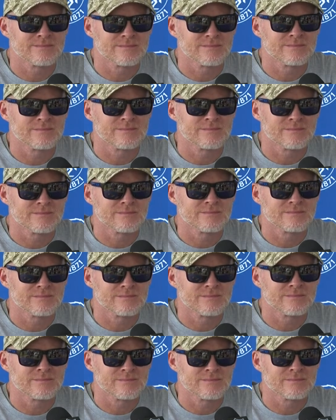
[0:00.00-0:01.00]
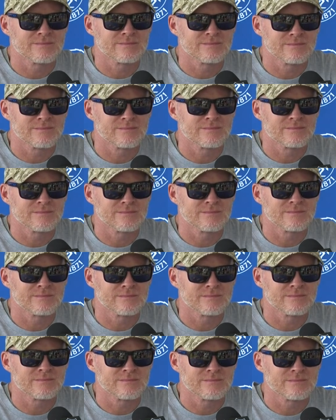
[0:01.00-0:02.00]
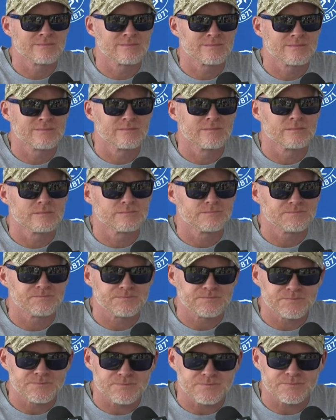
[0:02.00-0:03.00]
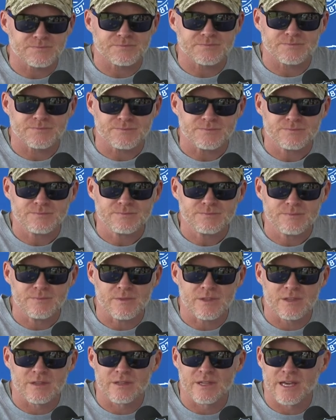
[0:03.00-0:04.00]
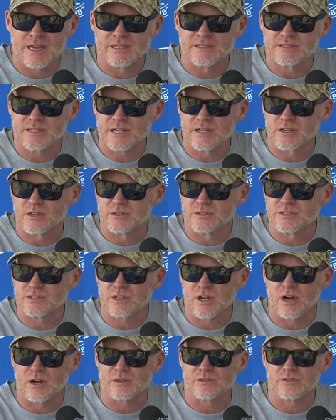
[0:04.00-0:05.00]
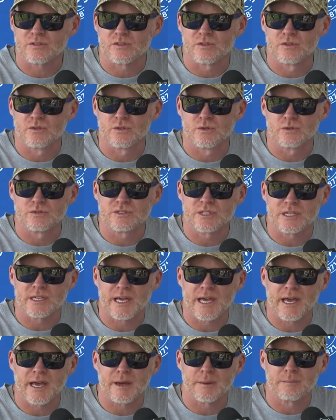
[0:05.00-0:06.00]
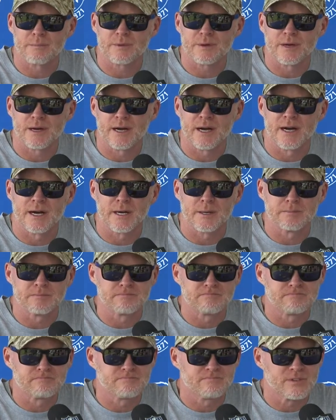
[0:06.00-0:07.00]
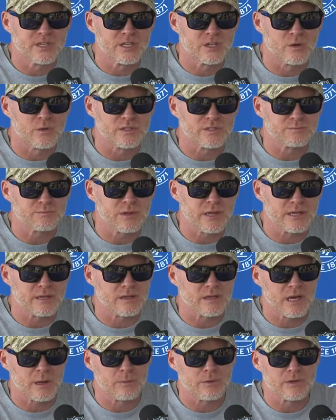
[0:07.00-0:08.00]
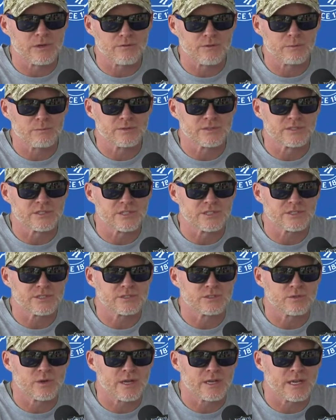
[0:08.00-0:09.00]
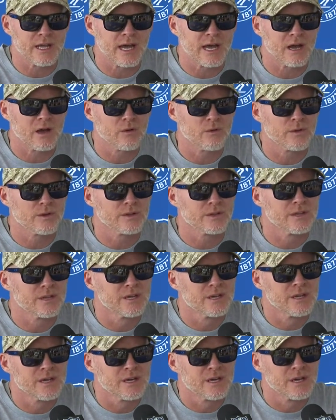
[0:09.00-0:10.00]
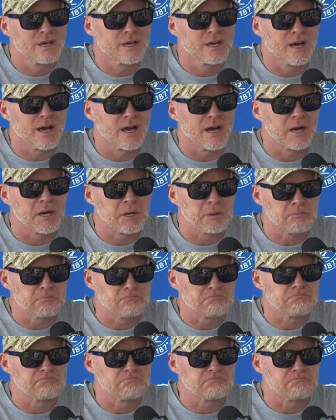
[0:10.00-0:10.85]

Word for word: why is he getting some kind of key reps now? Yeah, he's had a good start to, to camp. Um, you know, he's played a couple different positions right now. And, um,